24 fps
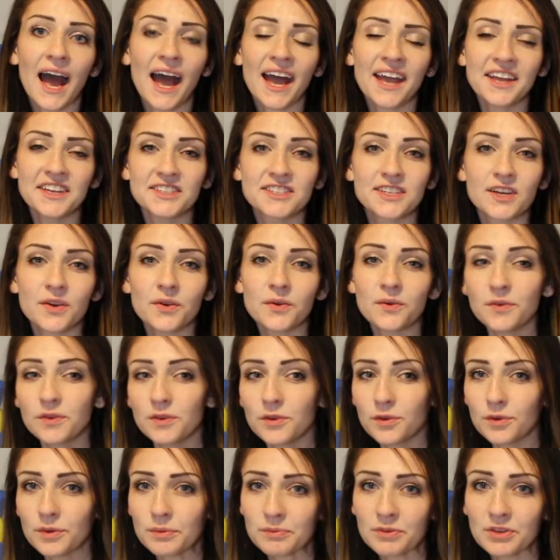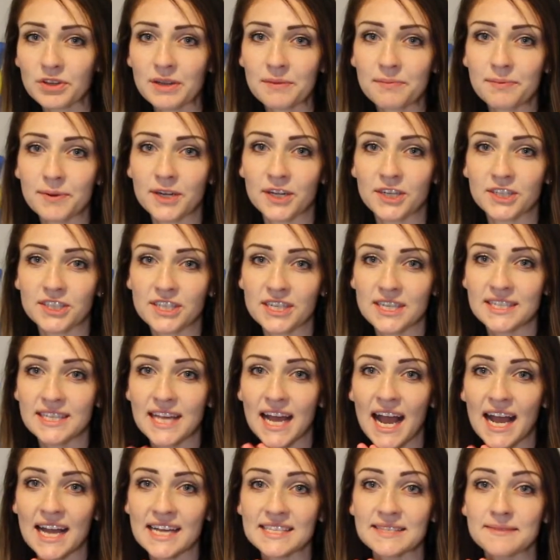I don't normally purchase
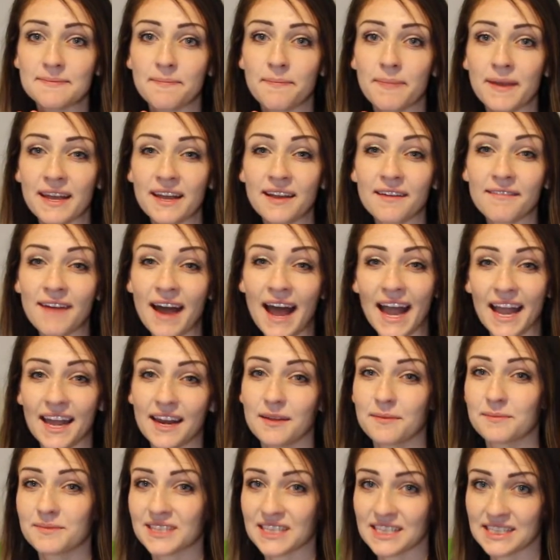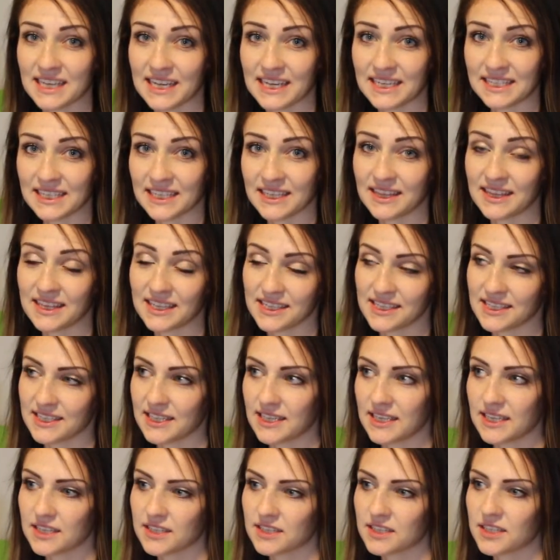as big of items as I did this
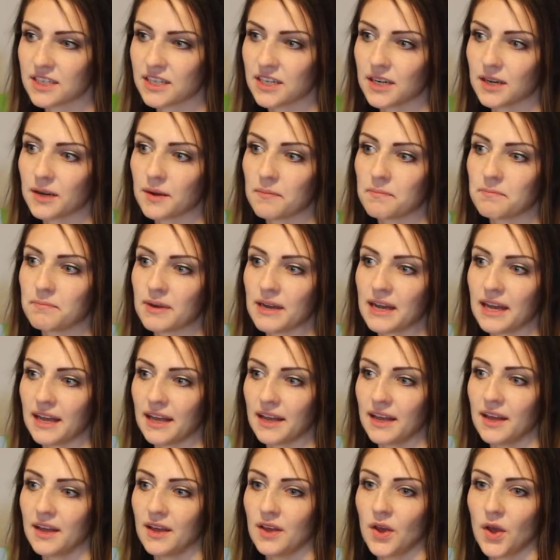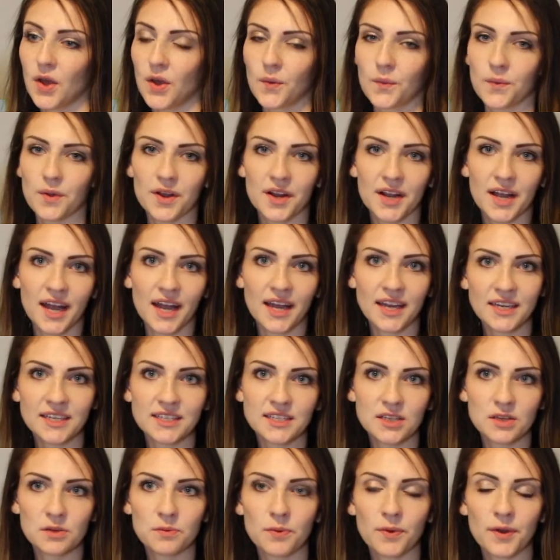Easter, but we were kind of
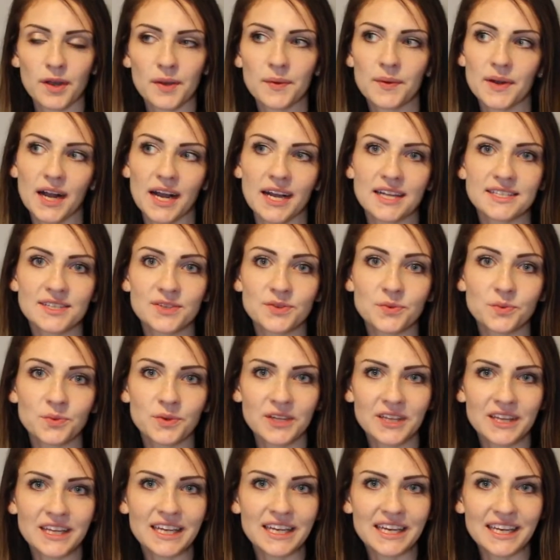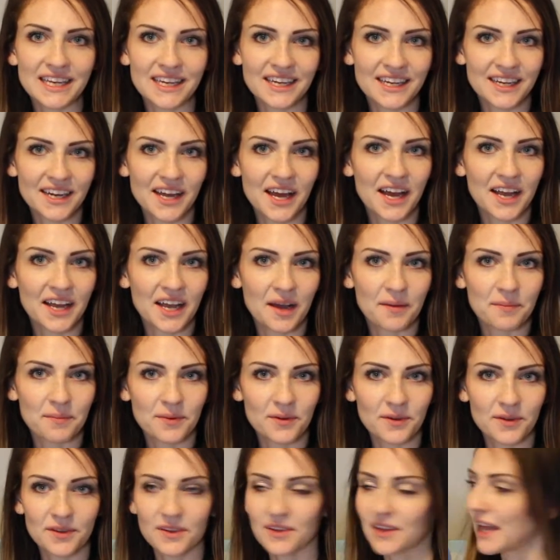to the point where Hudson really needed a couple,